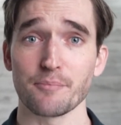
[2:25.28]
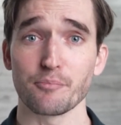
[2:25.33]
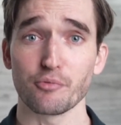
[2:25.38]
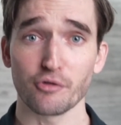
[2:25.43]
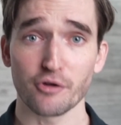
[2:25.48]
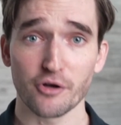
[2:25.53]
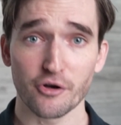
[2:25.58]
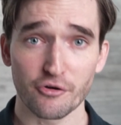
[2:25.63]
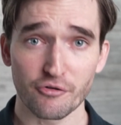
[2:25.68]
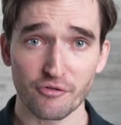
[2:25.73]
a
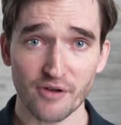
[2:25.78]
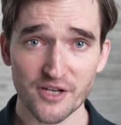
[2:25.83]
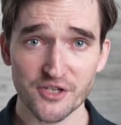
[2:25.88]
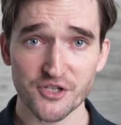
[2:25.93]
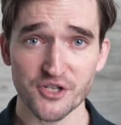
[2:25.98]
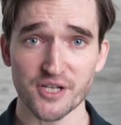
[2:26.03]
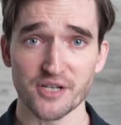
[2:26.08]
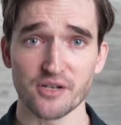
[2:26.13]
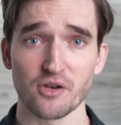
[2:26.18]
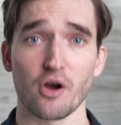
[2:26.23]

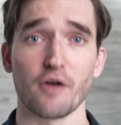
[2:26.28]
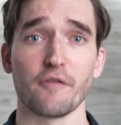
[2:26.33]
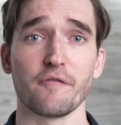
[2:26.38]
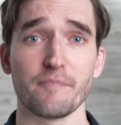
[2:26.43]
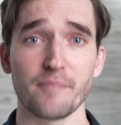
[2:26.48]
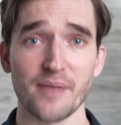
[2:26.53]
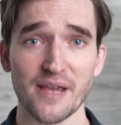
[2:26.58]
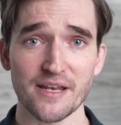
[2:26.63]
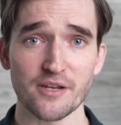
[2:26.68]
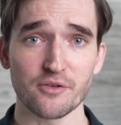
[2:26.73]
progression of
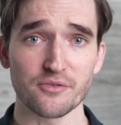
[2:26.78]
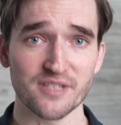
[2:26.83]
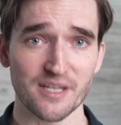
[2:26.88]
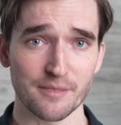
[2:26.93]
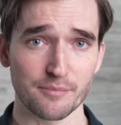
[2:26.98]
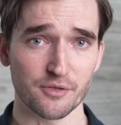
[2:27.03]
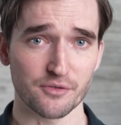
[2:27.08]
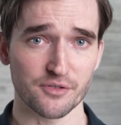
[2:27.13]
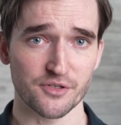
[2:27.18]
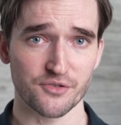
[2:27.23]
medial
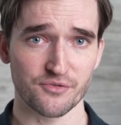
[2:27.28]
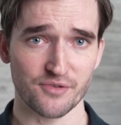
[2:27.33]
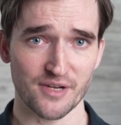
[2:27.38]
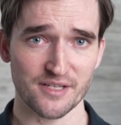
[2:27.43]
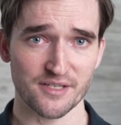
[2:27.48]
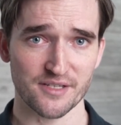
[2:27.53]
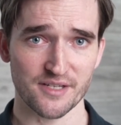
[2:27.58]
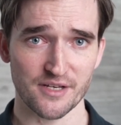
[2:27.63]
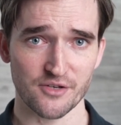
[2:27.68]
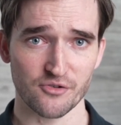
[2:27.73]
tibial
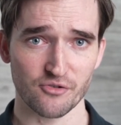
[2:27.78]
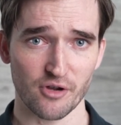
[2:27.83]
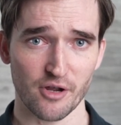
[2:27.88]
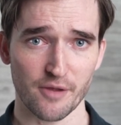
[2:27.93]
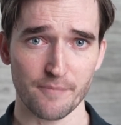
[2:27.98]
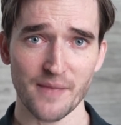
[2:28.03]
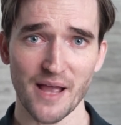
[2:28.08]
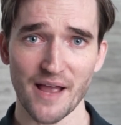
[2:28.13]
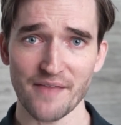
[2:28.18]
stress syndrome,